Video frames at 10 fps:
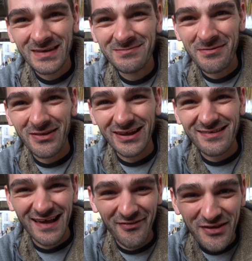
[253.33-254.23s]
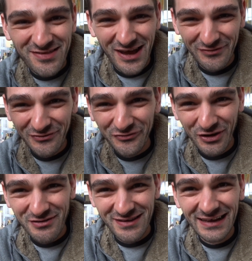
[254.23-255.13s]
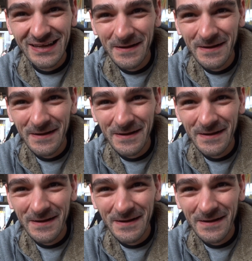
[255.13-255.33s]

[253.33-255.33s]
Maybe they just got this stuff and froze it.